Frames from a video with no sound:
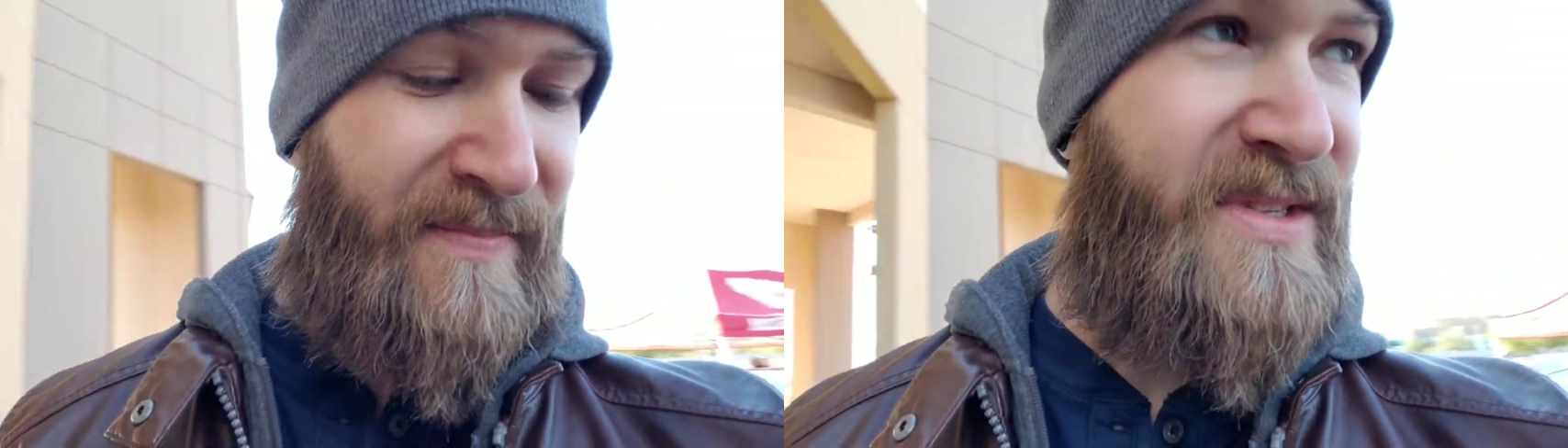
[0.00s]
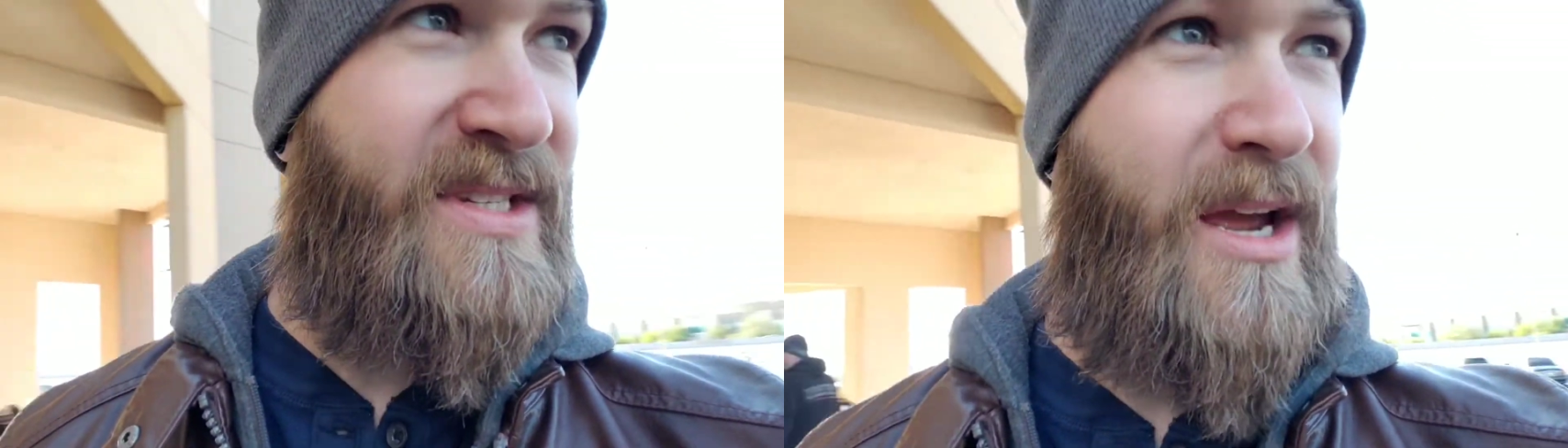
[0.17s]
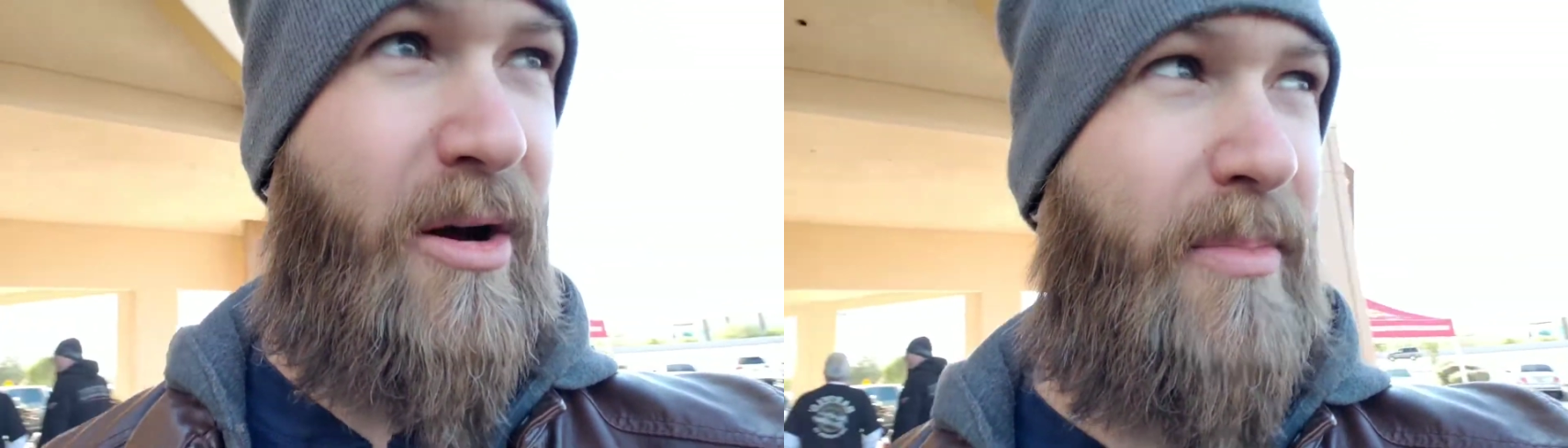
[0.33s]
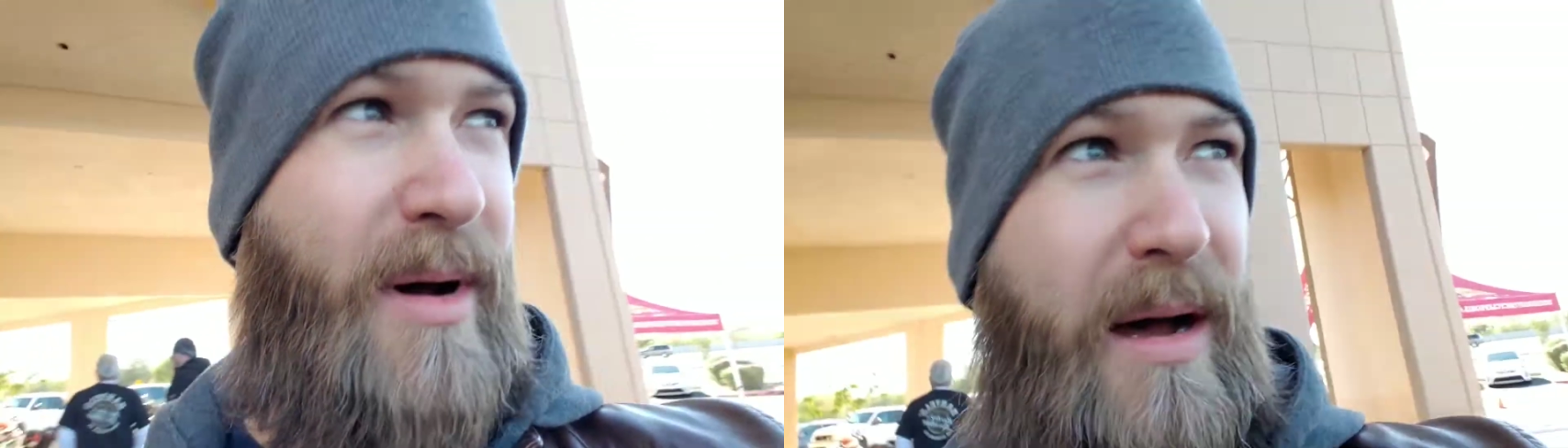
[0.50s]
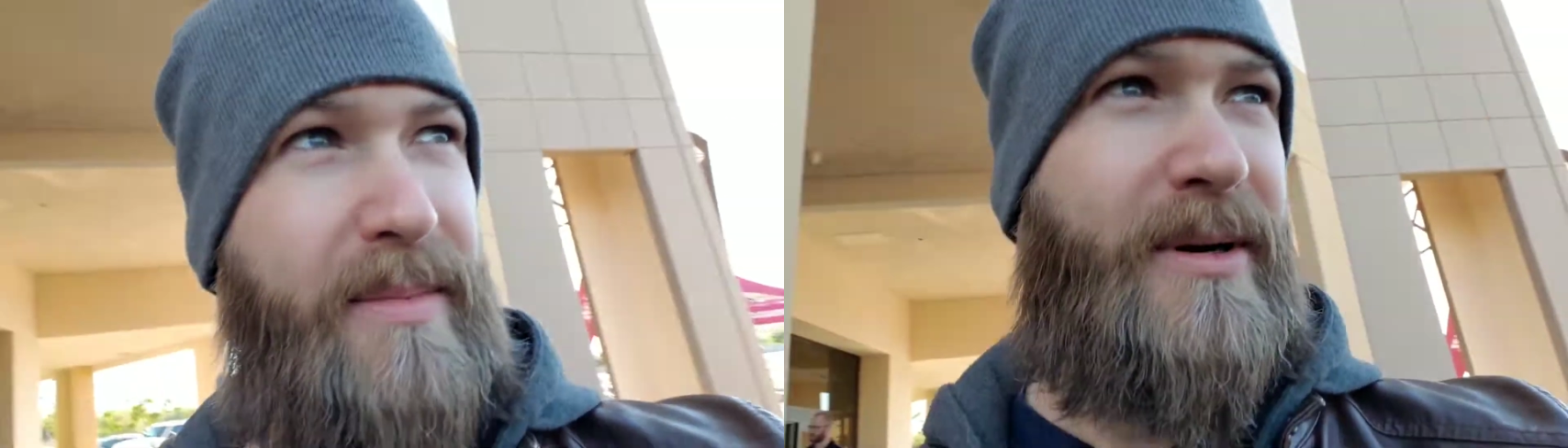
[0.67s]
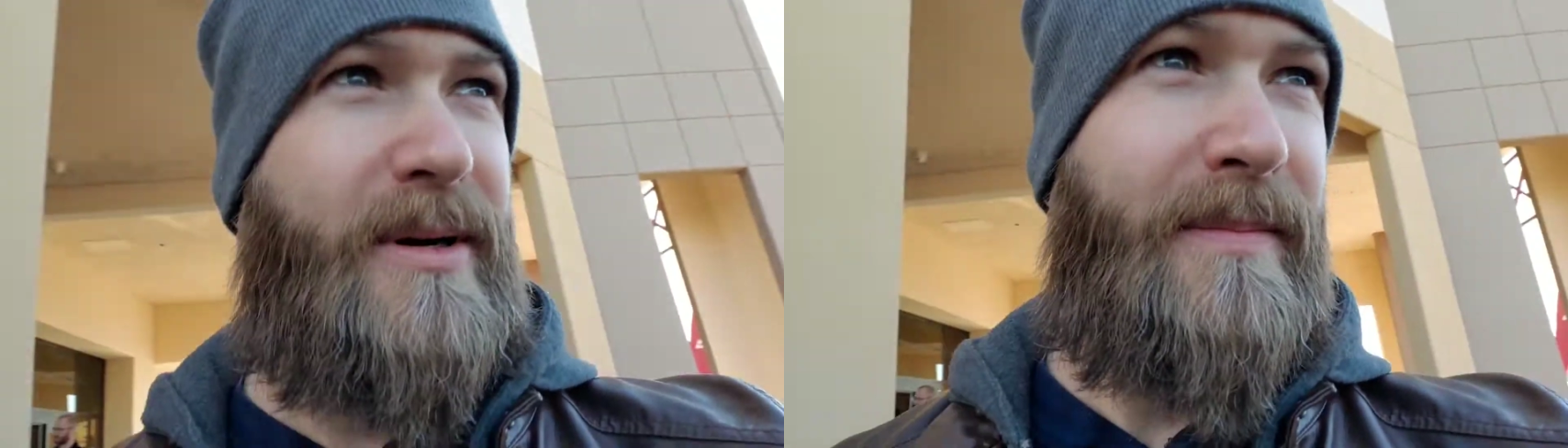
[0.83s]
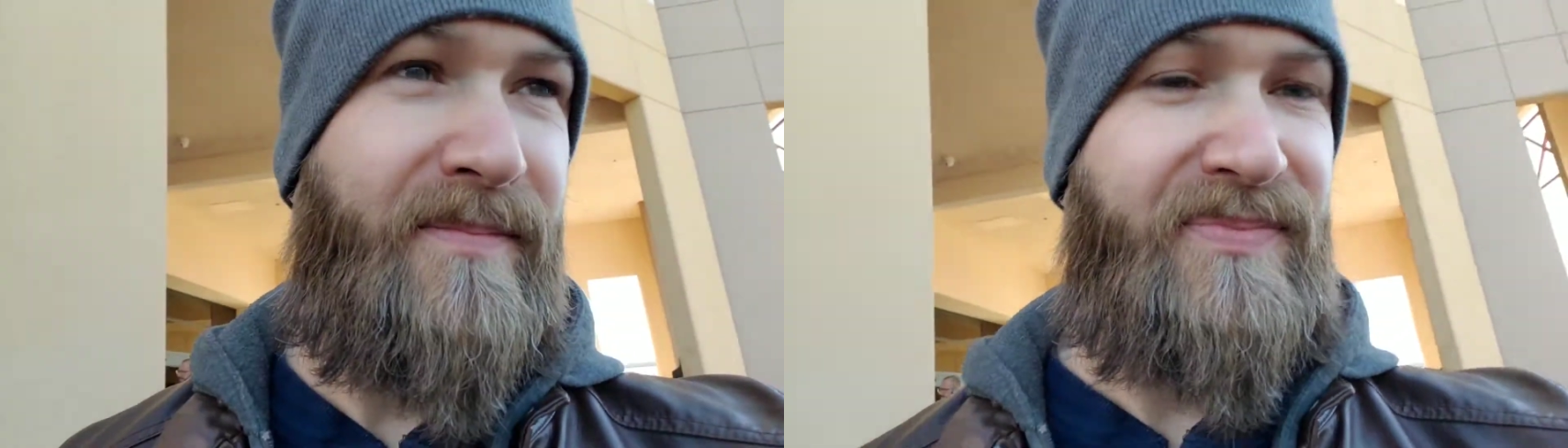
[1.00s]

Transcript: Scout bobber,